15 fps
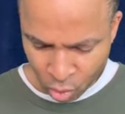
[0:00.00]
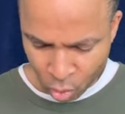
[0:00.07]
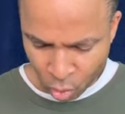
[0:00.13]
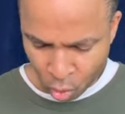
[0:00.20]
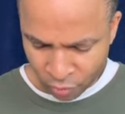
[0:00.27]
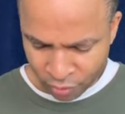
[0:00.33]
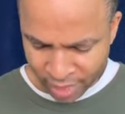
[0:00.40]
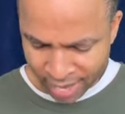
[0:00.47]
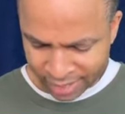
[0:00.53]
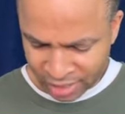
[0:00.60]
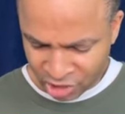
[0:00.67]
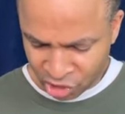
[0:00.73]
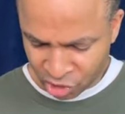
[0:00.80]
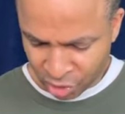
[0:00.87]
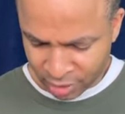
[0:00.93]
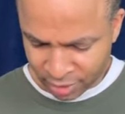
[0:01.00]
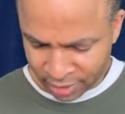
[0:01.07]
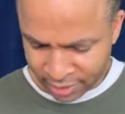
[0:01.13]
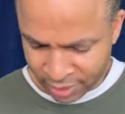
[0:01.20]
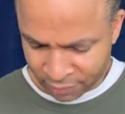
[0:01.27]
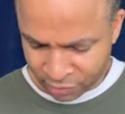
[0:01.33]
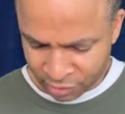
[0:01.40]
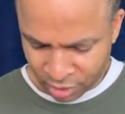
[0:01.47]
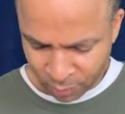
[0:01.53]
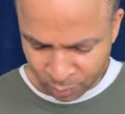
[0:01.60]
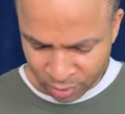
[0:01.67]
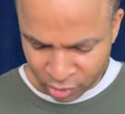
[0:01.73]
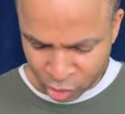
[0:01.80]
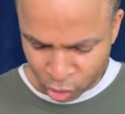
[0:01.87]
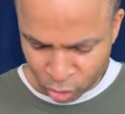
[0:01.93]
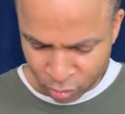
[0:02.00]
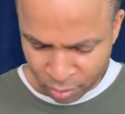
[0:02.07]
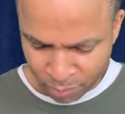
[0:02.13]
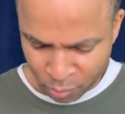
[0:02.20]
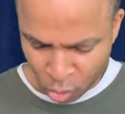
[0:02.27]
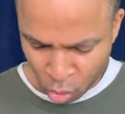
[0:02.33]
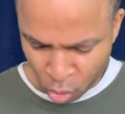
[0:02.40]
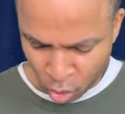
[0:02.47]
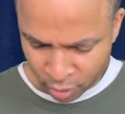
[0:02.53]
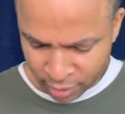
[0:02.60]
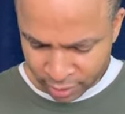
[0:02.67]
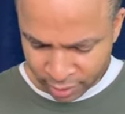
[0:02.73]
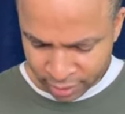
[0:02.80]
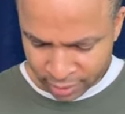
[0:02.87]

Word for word: or that he should give something to the poor.